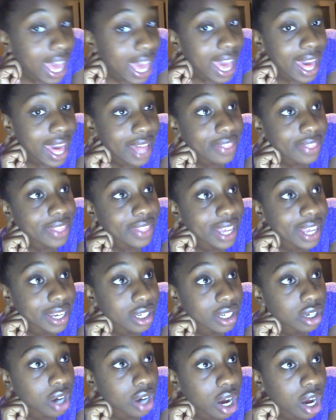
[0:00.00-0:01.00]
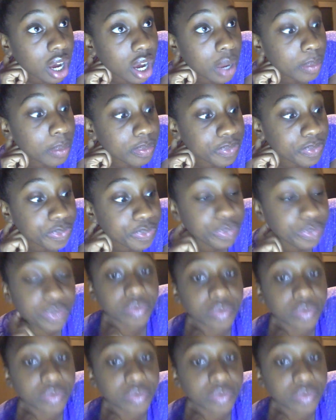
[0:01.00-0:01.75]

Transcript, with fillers: And then um,